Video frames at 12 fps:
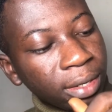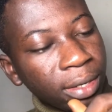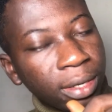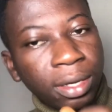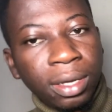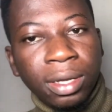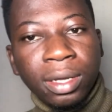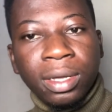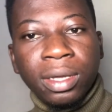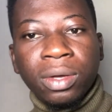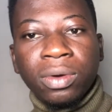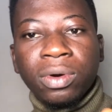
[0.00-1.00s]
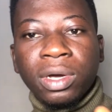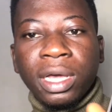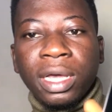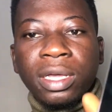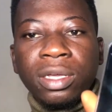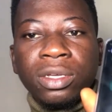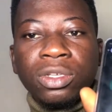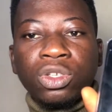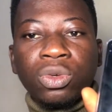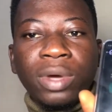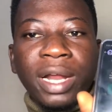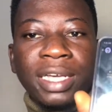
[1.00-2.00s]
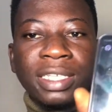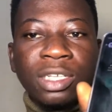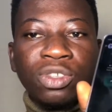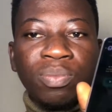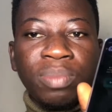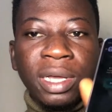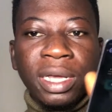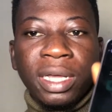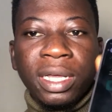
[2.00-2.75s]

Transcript: Please tell them to like the video. Okay, so when I start to play,